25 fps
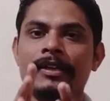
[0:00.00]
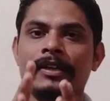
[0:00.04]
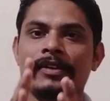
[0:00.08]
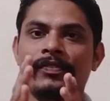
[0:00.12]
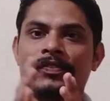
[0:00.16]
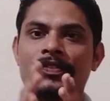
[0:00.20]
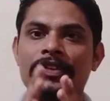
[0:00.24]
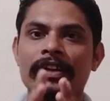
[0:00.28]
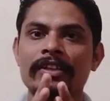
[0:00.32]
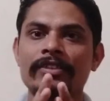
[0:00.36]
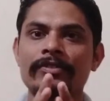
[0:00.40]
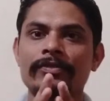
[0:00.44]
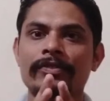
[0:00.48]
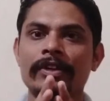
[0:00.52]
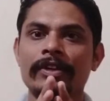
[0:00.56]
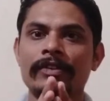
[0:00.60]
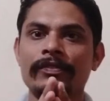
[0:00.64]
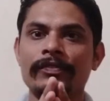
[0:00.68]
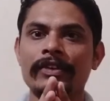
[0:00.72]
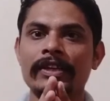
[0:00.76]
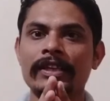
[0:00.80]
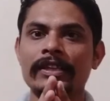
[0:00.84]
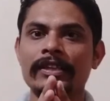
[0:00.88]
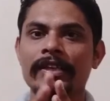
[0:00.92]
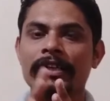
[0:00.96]
difference
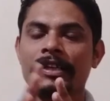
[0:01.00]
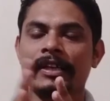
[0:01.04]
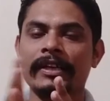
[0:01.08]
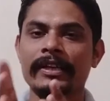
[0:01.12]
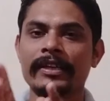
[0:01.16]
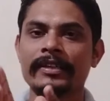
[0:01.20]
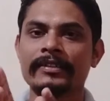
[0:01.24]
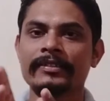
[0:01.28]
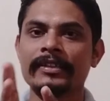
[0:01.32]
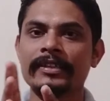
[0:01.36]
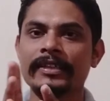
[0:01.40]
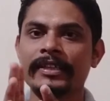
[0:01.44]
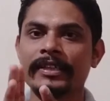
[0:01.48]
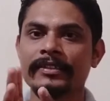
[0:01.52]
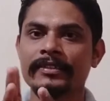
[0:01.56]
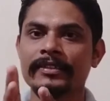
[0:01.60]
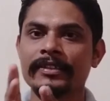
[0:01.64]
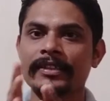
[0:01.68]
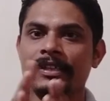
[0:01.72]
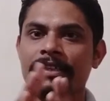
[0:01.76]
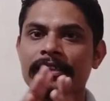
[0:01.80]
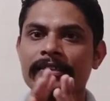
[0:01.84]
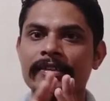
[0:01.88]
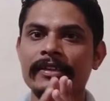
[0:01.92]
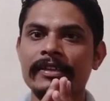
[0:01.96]
between the regression
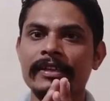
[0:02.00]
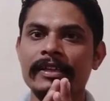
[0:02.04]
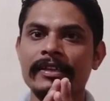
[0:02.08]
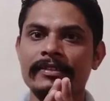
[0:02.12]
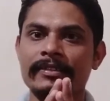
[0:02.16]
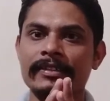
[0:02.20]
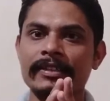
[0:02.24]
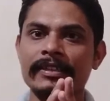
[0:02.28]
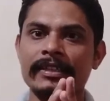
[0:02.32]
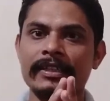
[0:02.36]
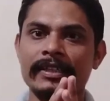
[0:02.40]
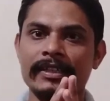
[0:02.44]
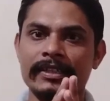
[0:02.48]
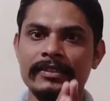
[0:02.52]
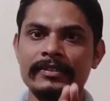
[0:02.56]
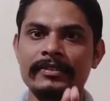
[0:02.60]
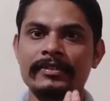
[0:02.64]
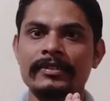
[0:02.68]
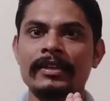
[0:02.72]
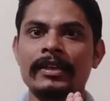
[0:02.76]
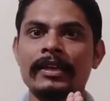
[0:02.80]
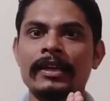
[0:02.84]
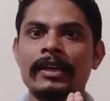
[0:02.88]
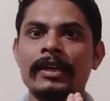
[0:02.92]
testing and retesting is